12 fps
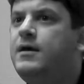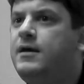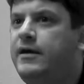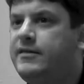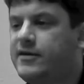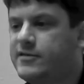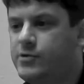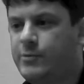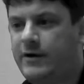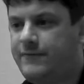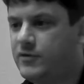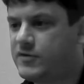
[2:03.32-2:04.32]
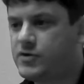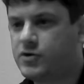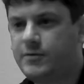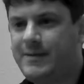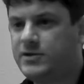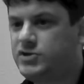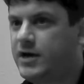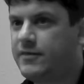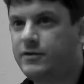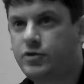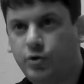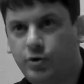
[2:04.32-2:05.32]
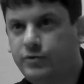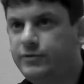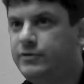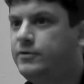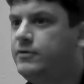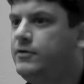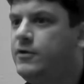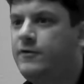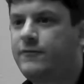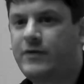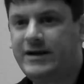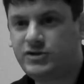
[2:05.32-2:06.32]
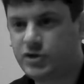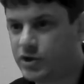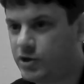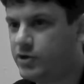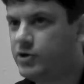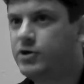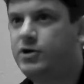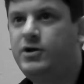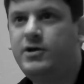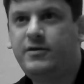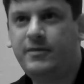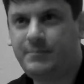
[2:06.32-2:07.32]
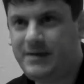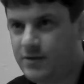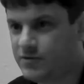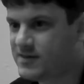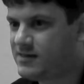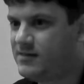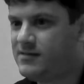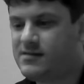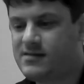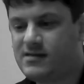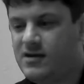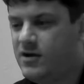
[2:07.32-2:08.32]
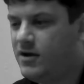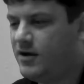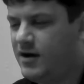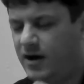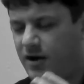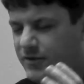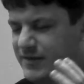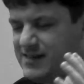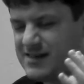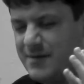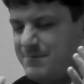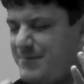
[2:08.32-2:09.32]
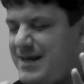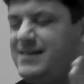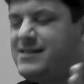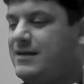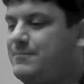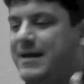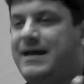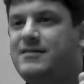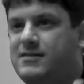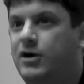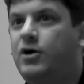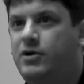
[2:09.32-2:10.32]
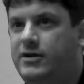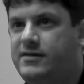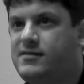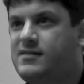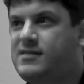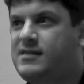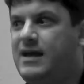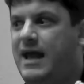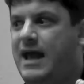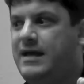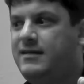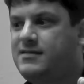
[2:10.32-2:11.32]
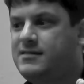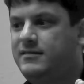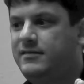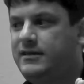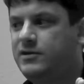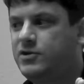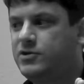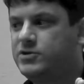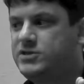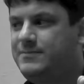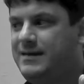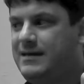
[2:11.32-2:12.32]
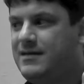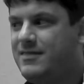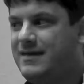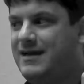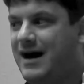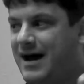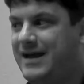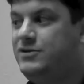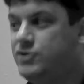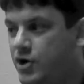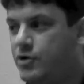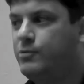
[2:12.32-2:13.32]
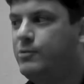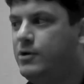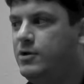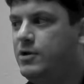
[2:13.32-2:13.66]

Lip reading: It's also where I first heard about Jonathan Colton, Frank Turner, the Pierces, all these amazing bands and artists, and it suddenly occurred to me that I know